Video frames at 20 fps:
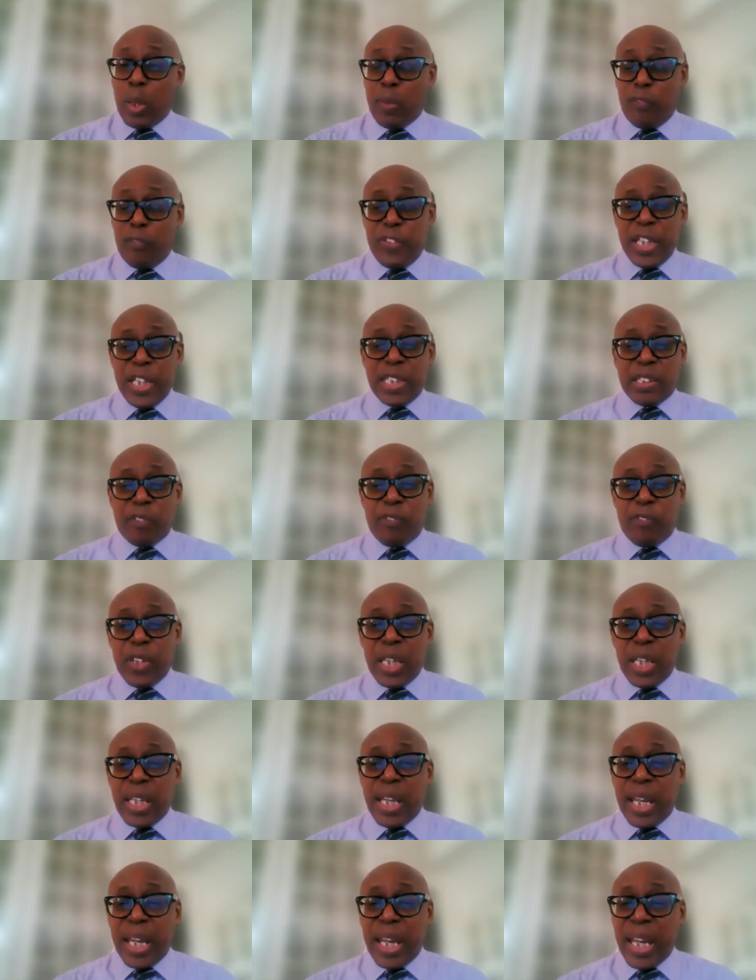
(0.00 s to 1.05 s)

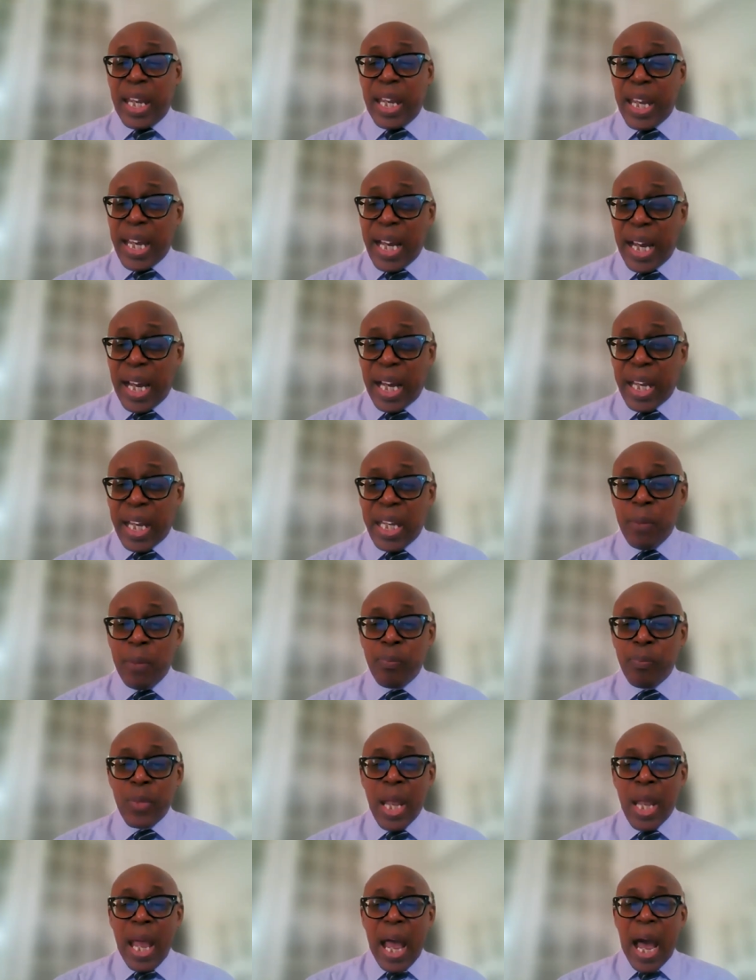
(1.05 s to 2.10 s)
vis-a-vis AI
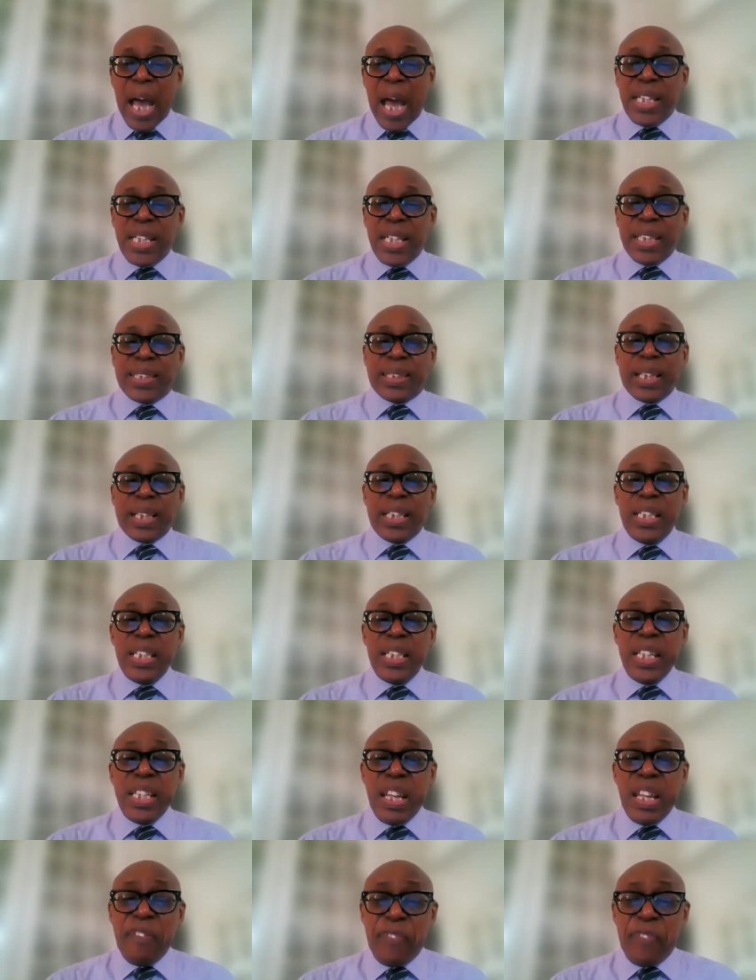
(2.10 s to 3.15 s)
and the
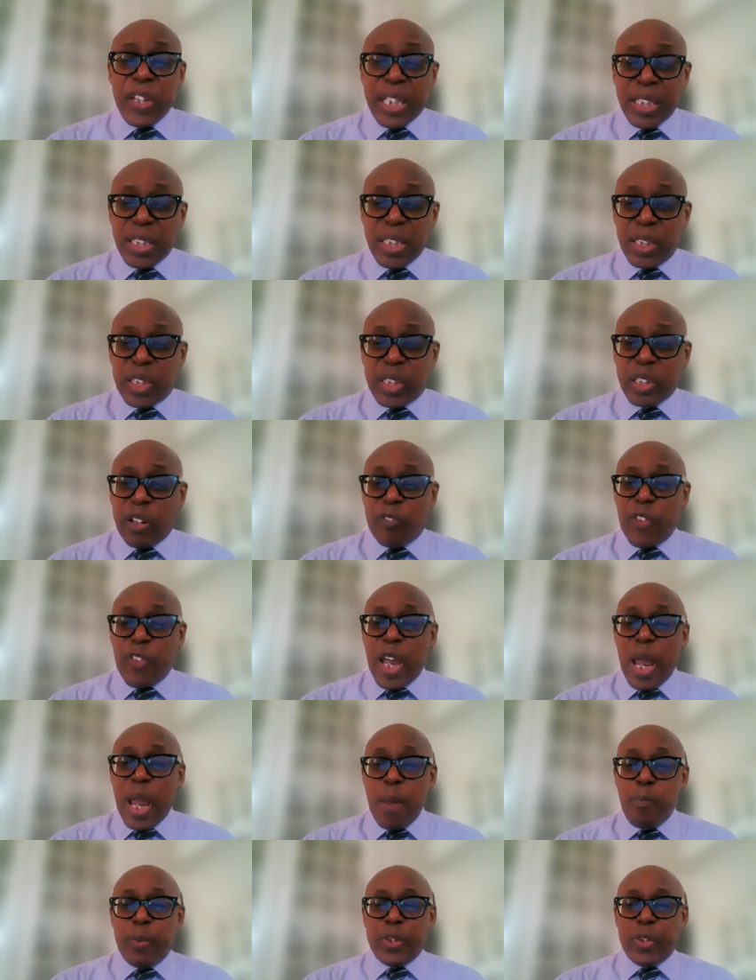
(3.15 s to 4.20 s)
significance of
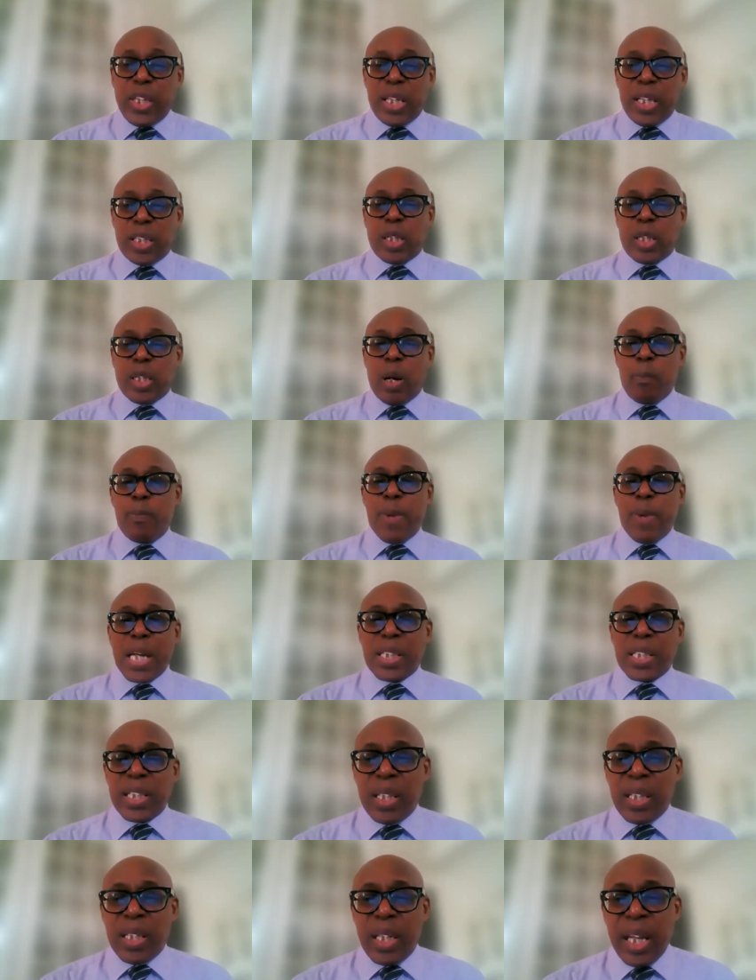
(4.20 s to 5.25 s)
empathy and
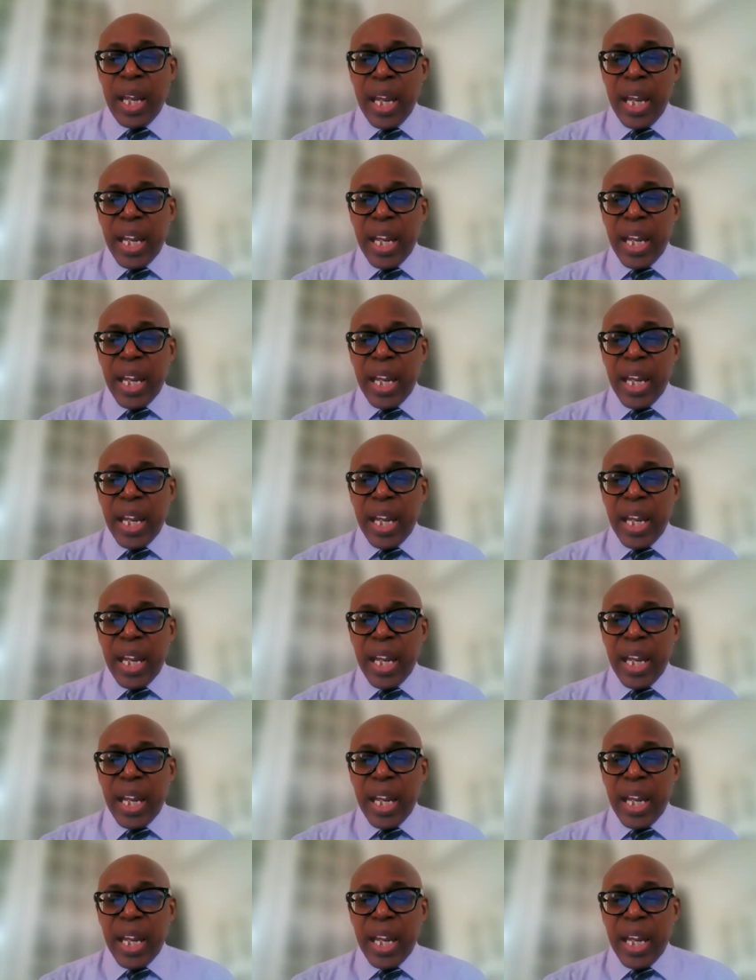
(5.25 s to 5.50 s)
compassion